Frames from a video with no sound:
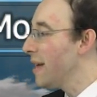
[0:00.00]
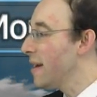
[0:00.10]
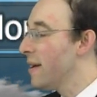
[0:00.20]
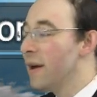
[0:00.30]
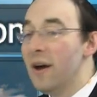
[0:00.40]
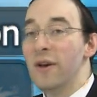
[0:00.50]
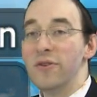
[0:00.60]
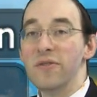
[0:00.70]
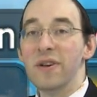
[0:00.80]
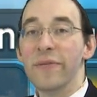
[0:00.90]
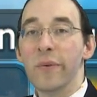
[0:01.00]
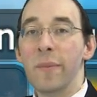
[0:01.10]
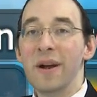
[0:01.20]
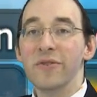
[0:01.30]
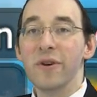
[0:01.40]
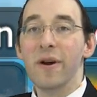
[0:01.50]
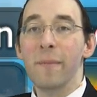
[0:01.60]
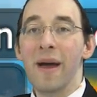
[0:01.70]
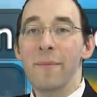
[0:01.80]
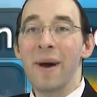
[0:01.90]
So you definitely want to make sure
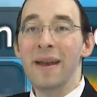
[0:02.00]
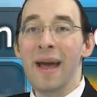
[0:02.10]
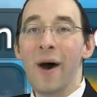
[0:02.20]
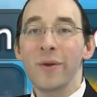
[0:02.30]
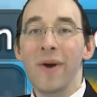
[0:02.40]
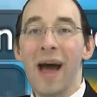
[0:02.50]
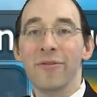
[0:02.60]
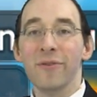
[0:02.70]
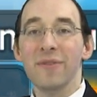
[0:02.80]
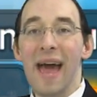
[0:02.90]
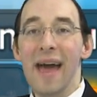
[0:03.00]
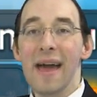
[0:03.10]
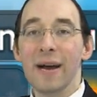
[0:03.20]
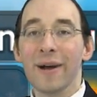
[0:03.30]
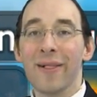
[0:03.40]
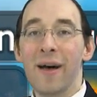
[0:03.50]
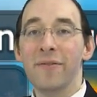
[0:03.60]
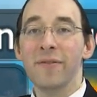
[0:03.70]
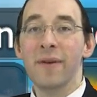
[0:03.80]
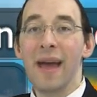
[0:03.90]
by now you have those hat and gloves
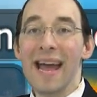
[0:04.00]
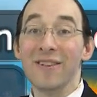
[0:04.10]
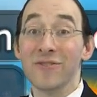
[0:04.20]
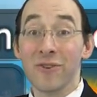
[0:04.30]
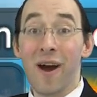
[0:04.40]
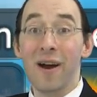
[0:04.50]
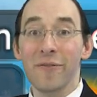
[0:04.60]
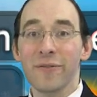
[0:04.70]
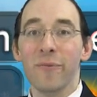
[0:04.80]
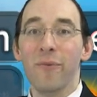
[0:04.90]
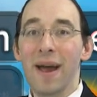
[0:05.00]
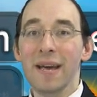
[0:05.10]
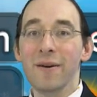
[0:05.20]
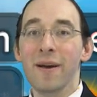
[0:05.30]
and scarves ready